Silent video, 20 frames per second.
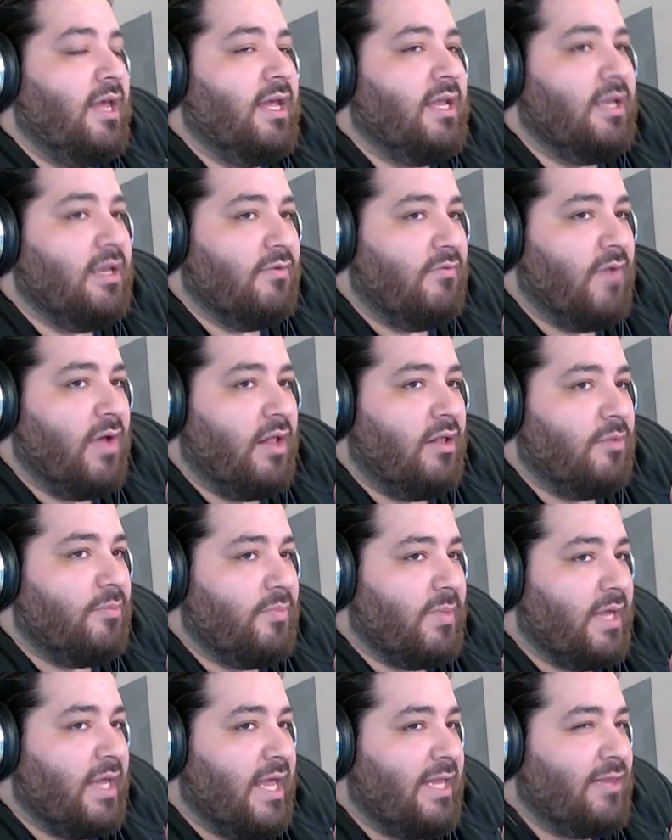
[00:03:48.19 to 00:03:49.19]
in
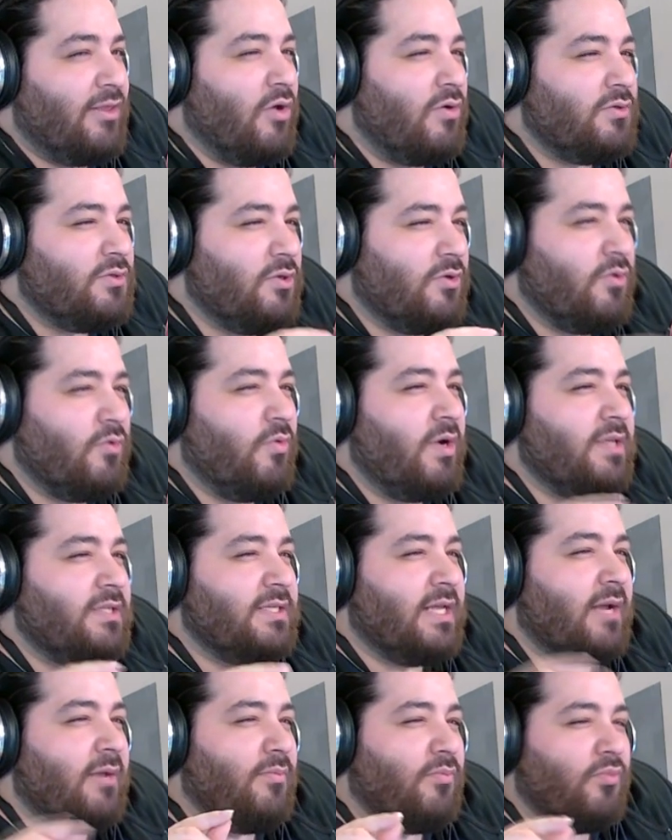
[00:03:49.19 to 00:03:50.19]
development, and those are the ones
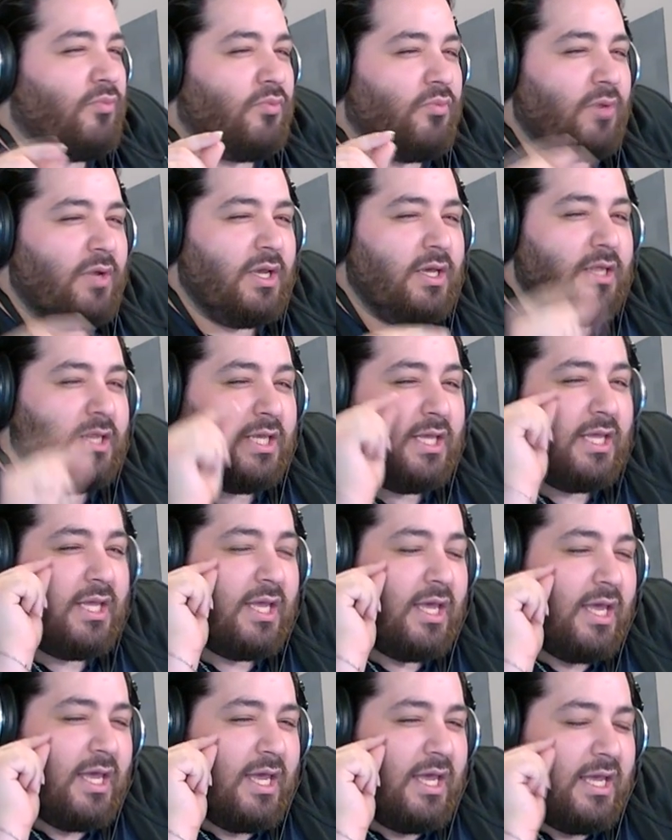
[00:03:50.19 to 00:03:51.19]
that I'm
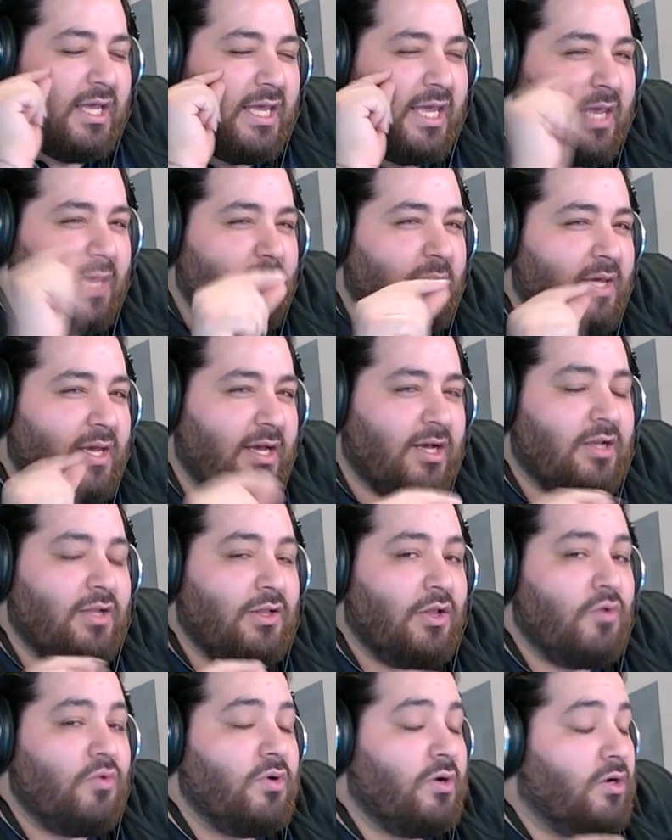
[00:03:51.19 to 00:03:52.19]
really keeping a
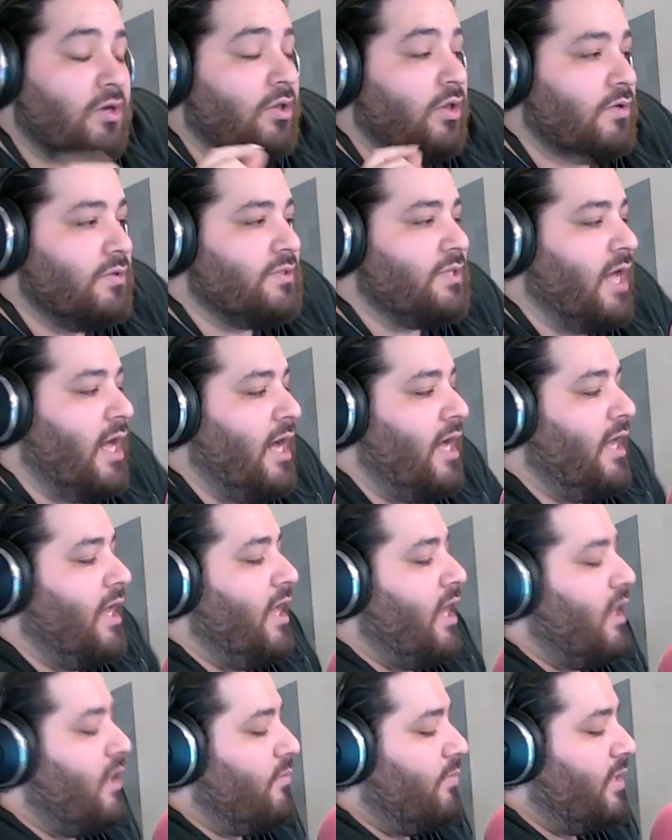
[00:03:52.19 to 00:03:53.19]
close eye
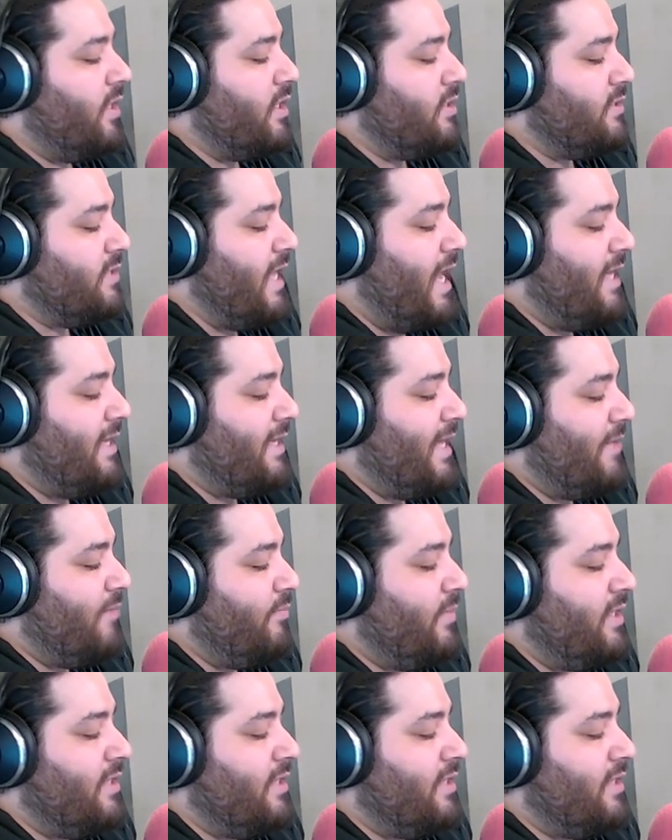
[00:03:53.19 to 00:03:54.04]
on, because that